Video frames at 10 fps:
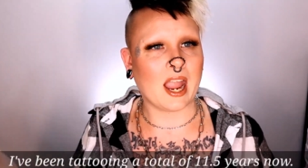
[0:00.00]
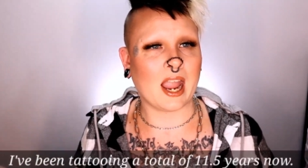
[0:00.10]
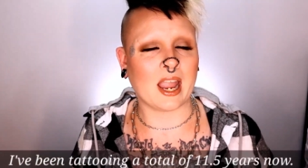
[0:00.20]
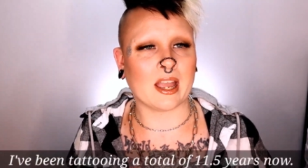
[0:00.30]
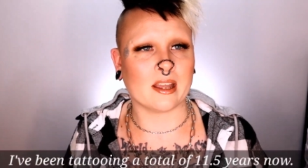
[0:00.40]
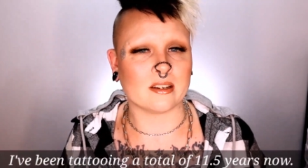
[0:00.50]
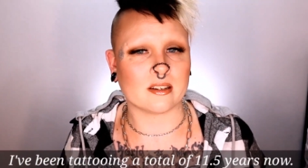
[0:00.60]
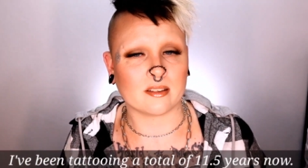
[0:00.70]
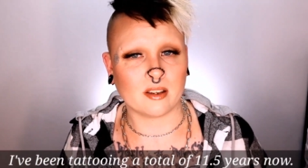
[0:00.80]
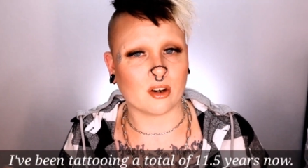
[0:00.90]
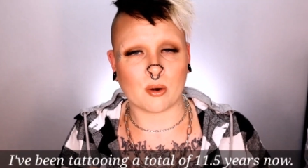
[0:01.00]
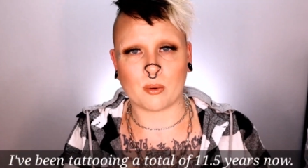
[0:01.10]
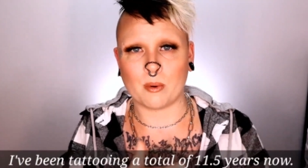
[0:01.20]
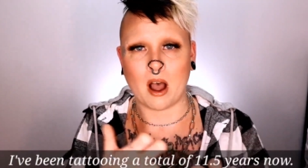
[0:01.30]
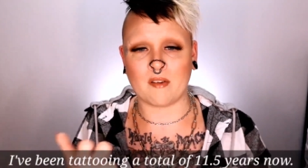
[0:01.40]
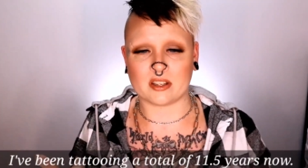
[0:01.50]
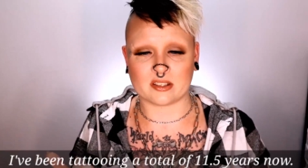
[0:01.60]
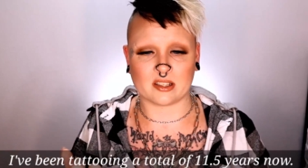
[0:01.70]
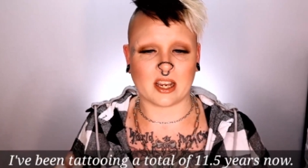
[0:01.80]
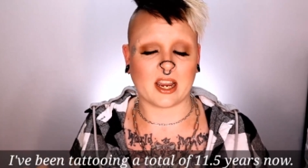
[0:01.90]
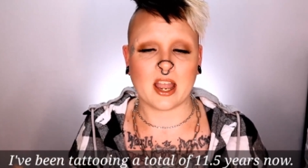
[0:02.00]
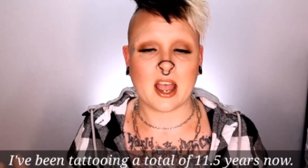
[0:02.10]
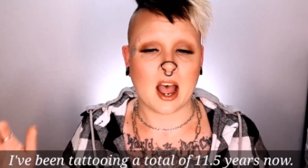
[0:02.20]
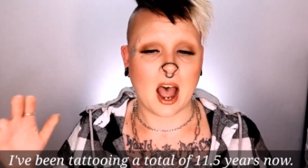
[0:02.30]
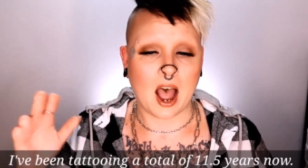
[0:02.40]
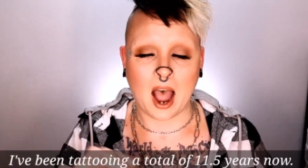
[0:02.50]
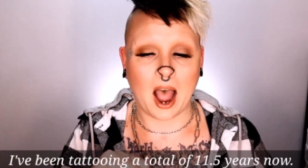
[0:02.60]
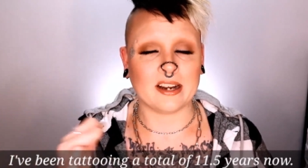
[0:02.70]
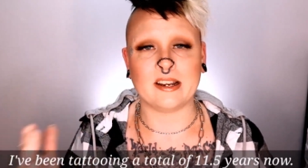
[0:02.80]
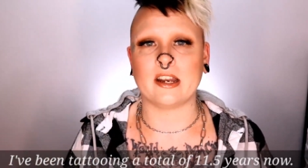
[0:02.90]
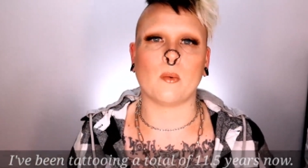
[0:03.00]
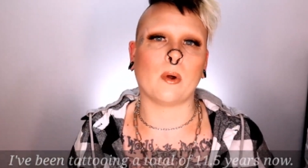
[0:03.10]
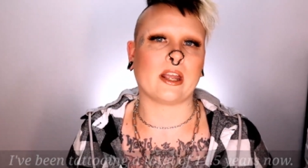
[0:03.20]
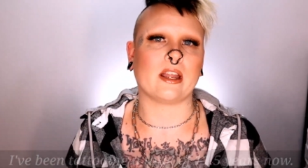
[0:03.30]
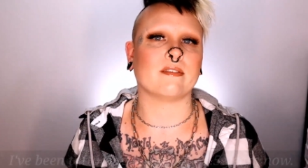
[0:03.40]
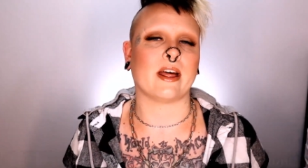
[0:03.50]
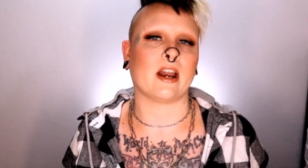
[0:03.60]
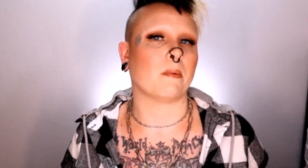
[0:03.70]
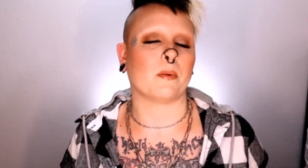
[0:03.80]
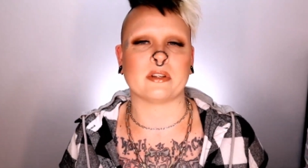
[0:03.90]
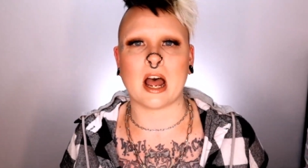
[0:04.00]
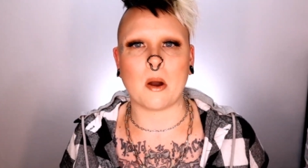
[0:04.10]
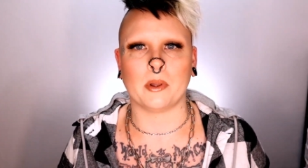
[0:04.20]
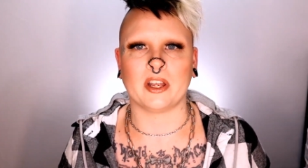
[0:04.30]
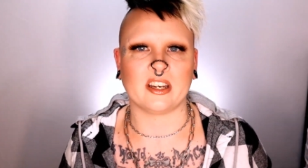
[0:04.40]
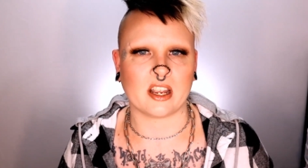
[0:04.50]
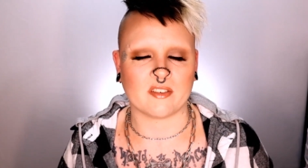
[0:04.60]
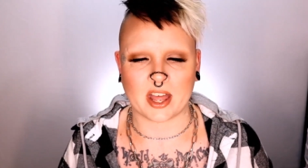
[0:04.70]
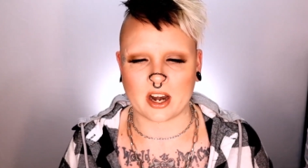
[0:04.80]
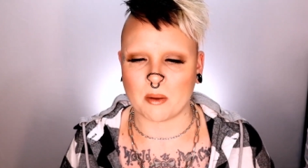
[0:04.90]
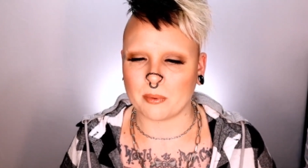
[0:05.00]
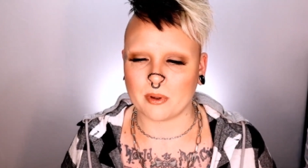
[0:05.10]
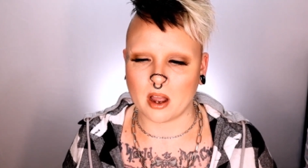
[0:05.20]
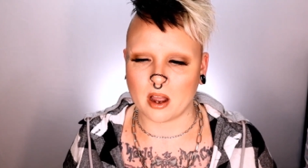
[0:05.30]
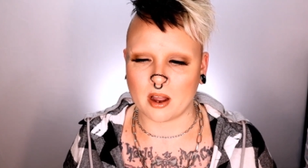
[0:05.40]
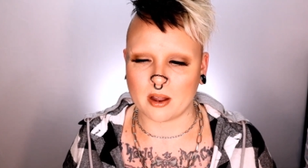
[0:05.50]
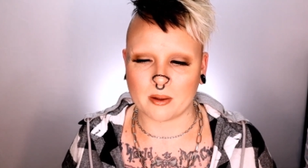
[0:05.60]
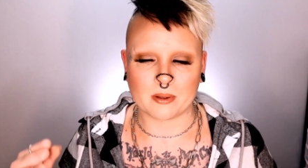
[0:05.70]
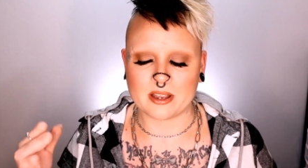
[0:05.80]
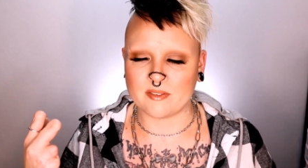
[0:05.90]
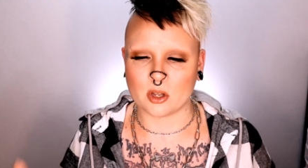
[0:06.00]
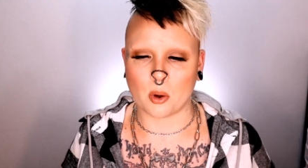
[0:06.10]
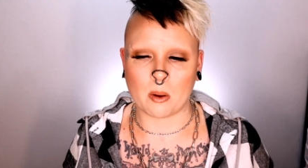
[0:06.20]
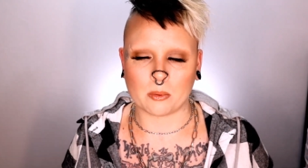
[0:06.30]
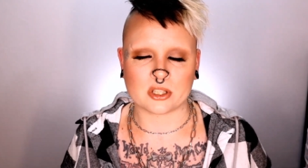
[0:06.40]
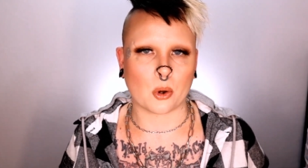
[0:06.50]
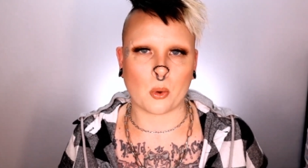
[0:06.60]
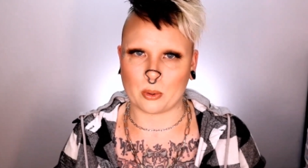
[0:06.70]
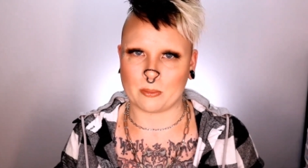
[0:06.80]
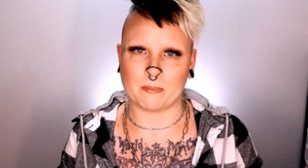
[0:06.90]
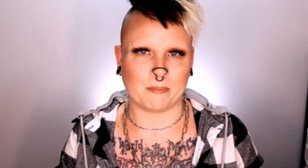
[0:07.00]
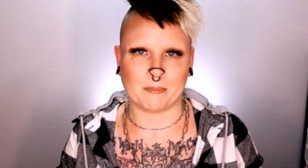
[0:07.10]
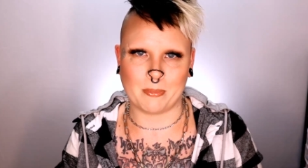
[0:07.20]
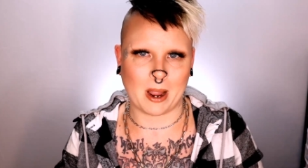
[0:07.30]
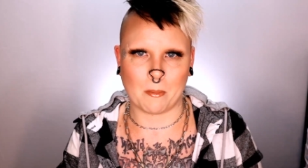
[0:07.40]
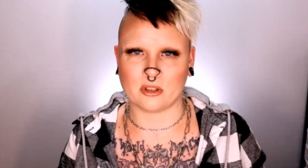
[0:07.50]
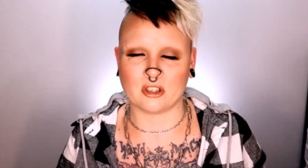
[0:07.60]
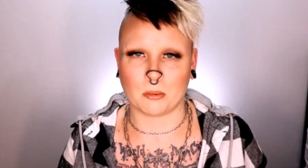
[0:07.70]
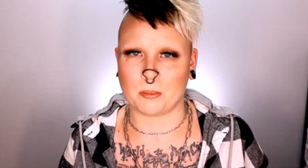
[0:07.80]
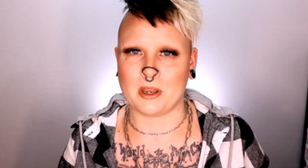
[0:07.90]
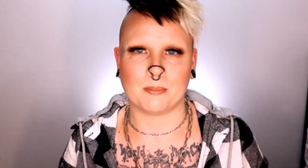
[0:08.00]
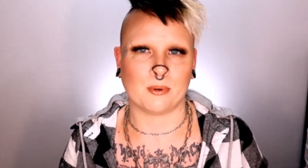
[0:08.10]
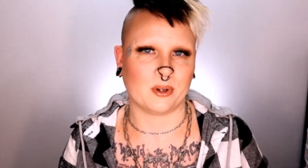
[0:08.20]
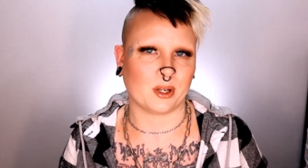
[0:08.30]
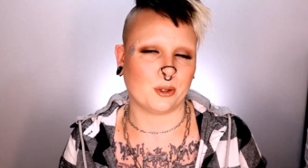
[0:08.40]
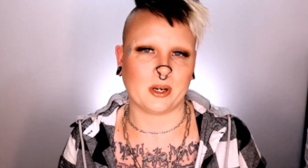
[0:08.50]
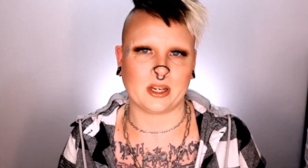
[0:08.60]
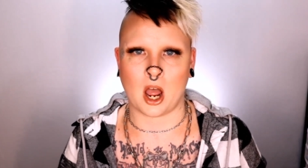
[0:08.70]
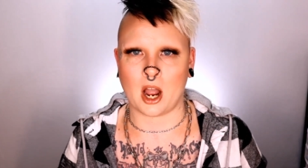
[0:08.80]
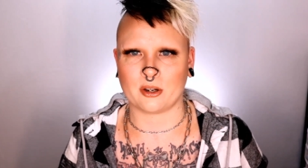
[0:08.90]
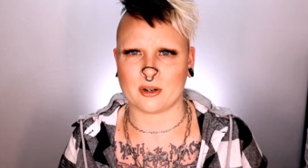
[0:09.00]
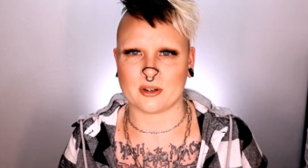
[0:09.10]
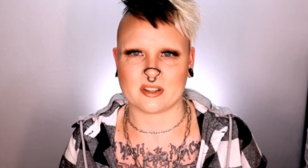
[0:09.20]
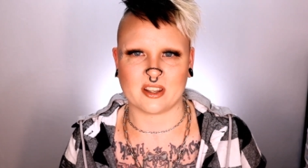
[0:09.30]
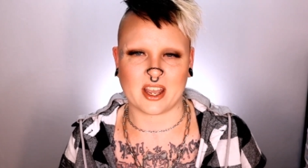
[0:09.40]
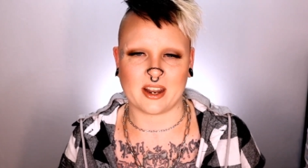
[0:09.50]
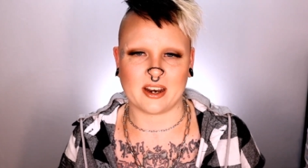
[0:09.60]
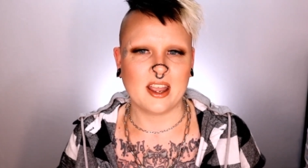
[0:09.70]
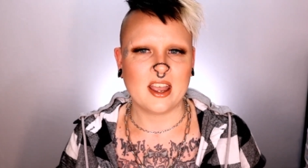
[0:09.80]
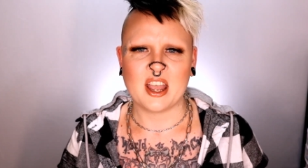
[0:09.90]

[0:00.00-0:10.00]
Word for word: and, obviously, I didn't want to give that up. I was not willing to give that up, even though I was told by multiple people, including doctors, that